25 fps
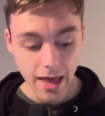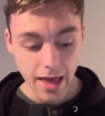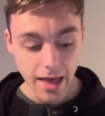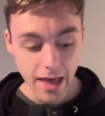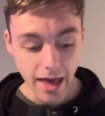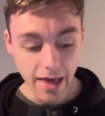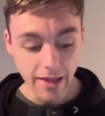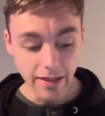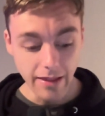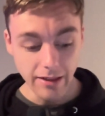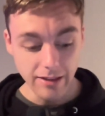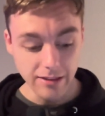
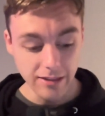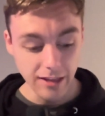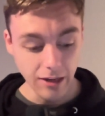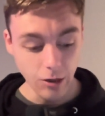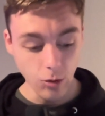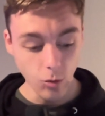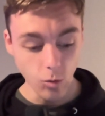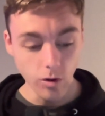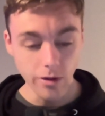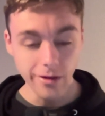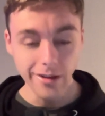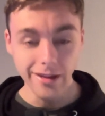and they take a
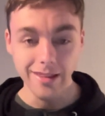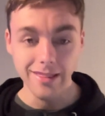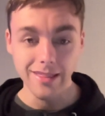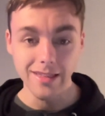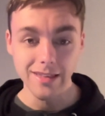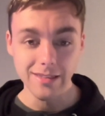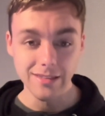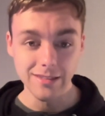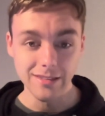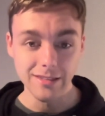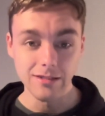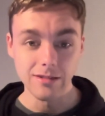
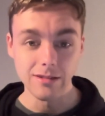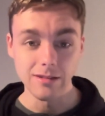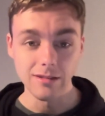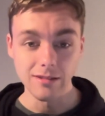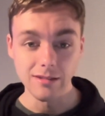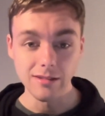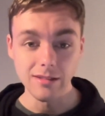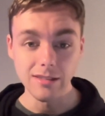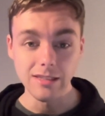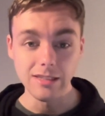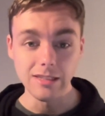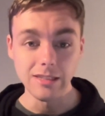1-0 series
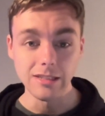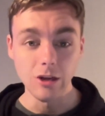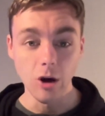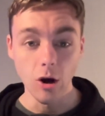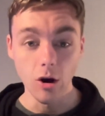lead.